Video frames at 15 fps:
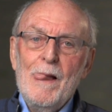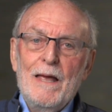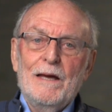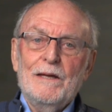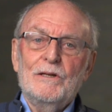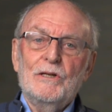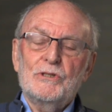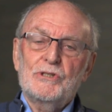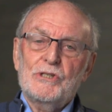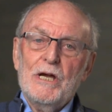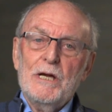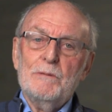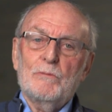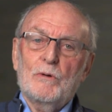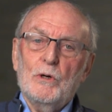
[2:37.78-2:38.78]
And as
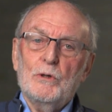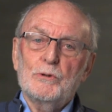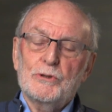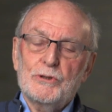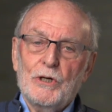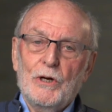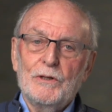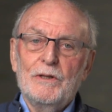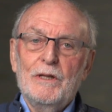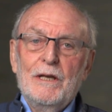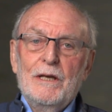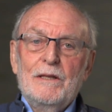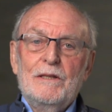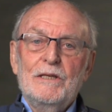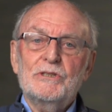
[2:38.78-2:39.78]
time goes on,
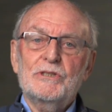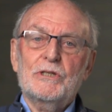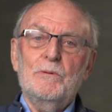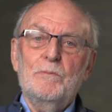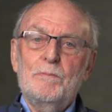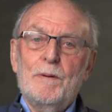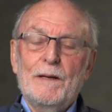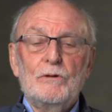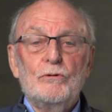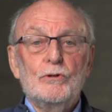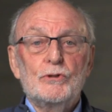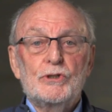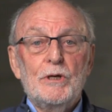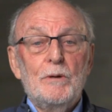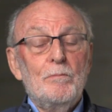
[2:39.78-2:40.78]
this
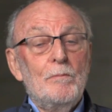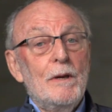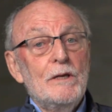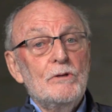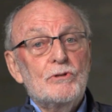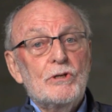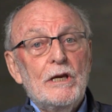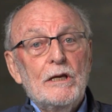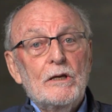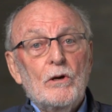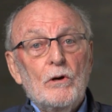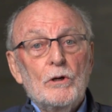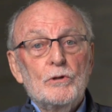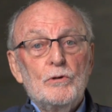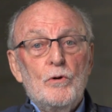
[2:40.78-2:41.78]
companionship may
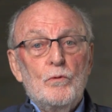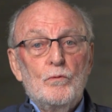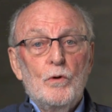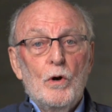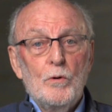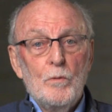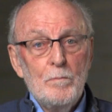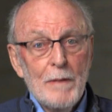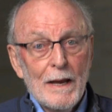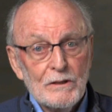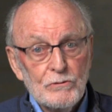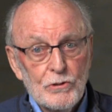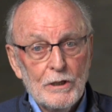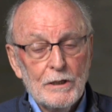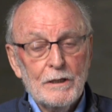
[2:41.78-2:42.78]
take on
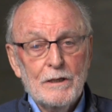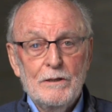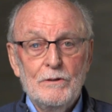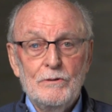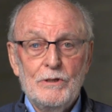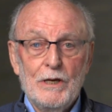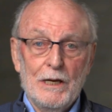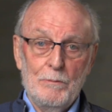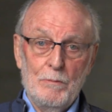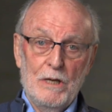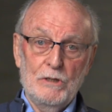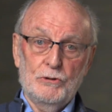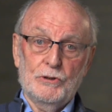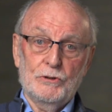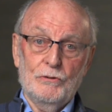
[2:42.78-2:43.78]
romantic
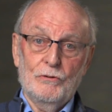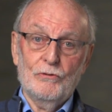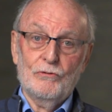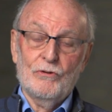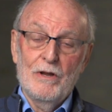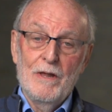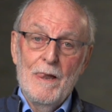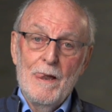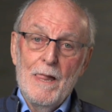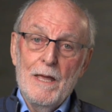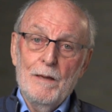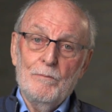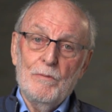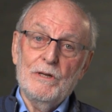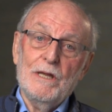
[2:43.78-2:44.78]
dimensions.
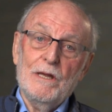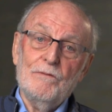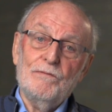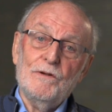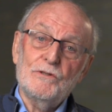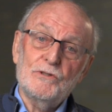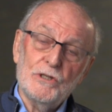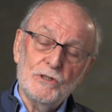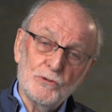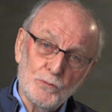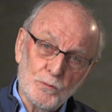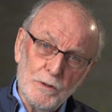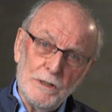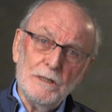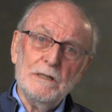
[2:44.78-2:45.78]
But if it is
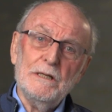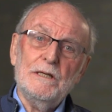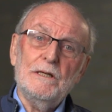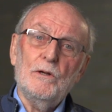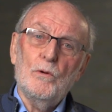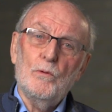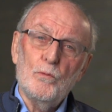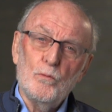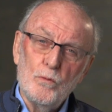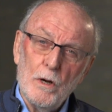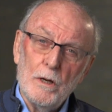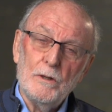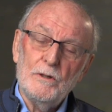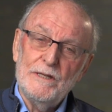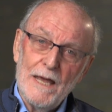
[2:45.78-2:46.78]
really
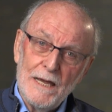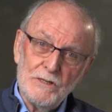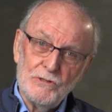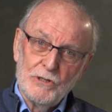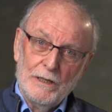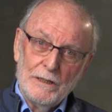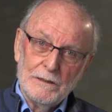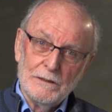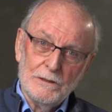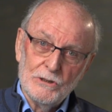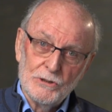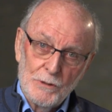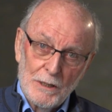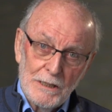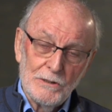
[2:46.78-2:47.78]
dating,
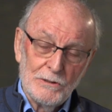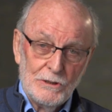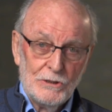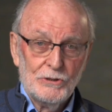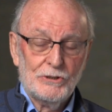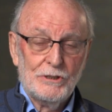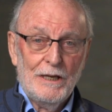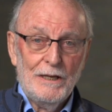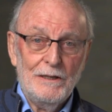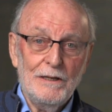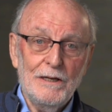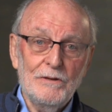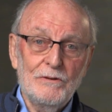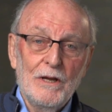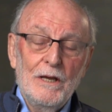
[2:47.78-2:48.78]
as I understand
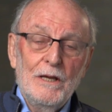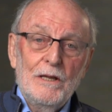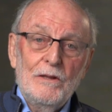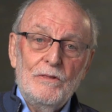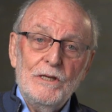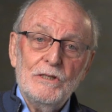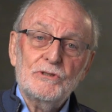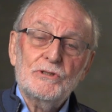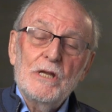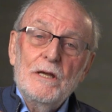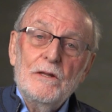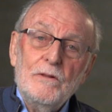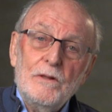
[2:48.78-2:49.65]
it, this